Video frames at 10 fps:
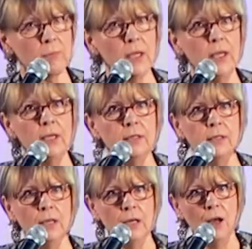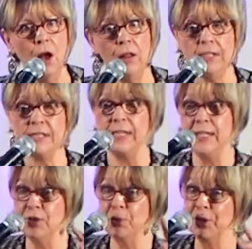in all this
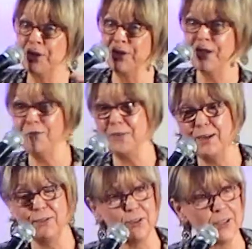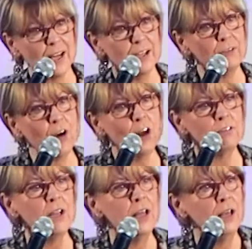Israel stuff, when I first got involved
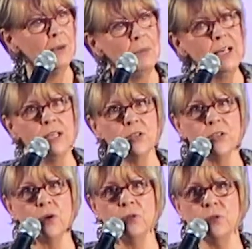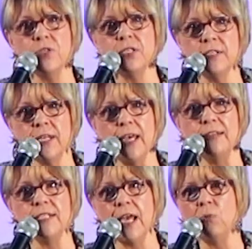many years ago, used to say, the
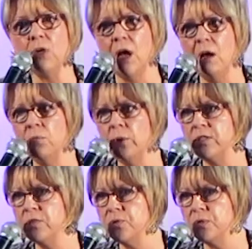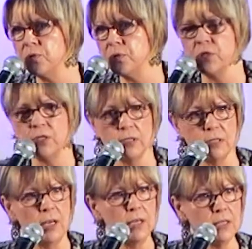day will come when Jews and Christians
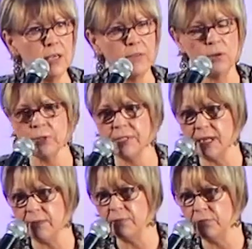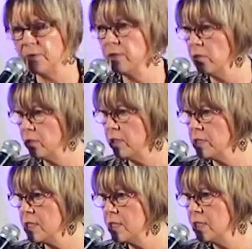together will stand before the
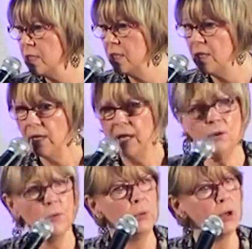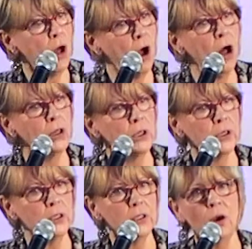Lord. And we will all look
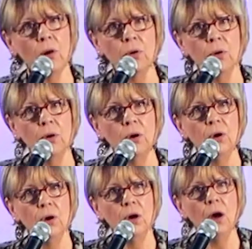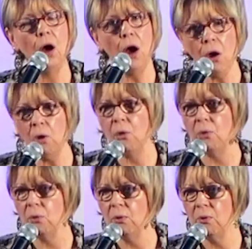and go,
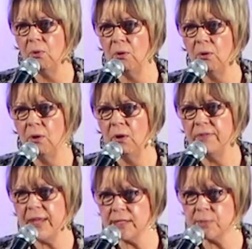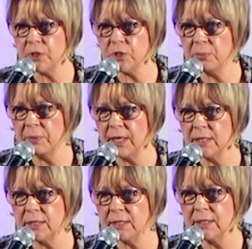oh, that's what you
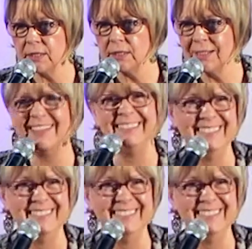meant.